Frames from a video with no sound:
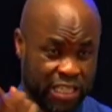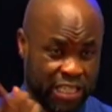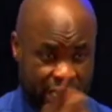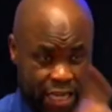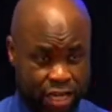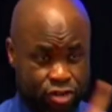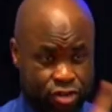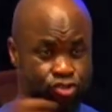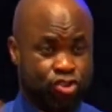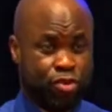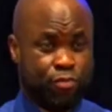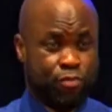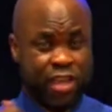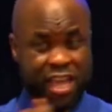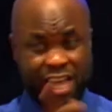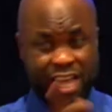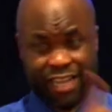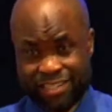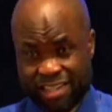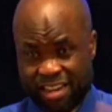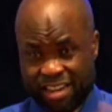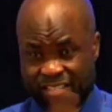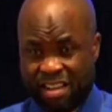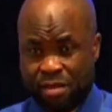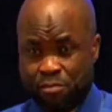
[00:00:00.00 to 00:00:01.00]
a dream, he has
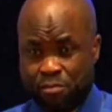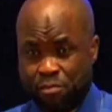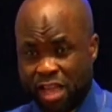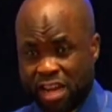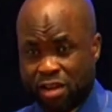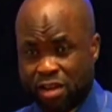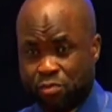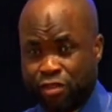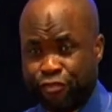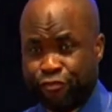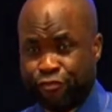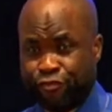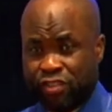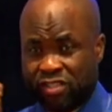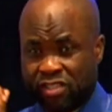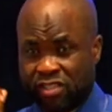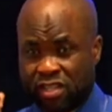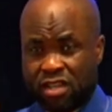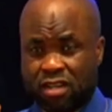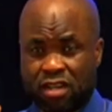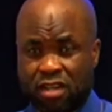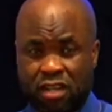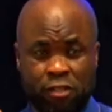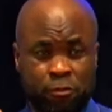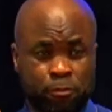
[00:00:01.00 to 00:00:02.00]
never met me
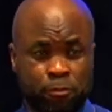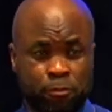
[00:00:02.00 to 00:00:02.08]
physically.